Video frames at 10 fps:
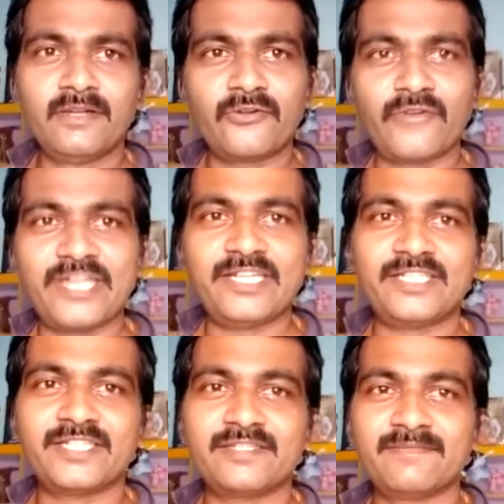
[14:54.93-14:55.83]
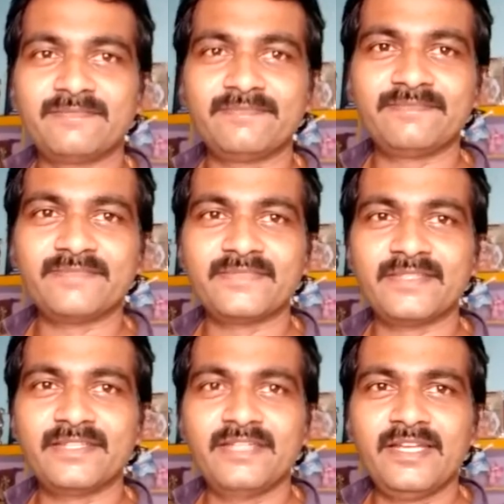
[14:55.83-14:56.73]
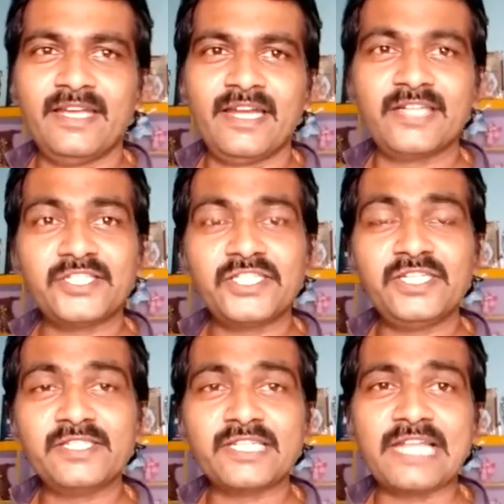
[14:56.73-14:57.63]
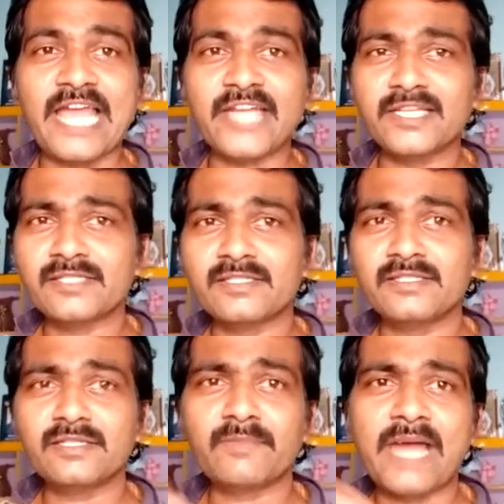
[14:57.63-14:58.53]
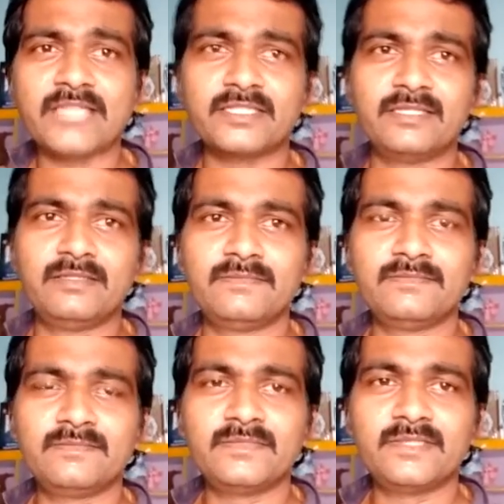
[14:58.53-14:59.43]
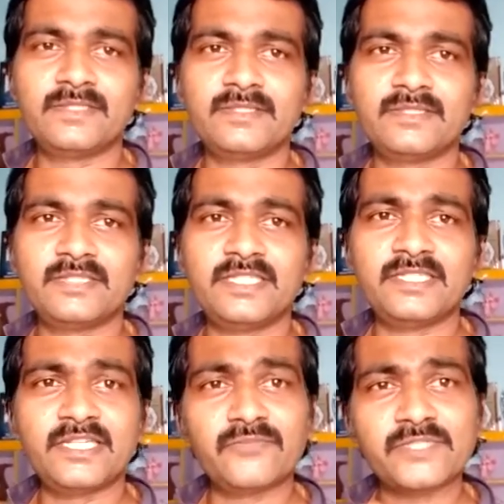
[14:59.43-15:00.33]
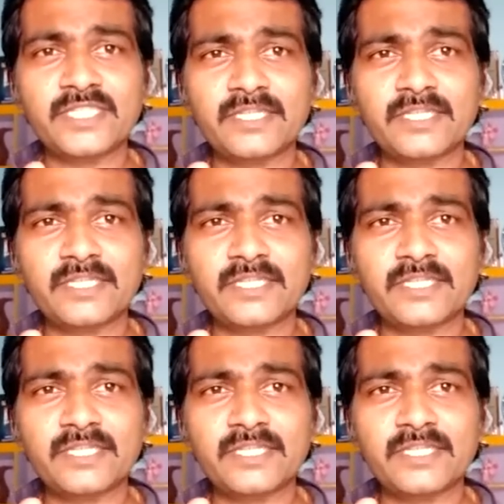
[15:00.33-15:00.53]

Ride it. And she is a lioness in the battle. See, there was a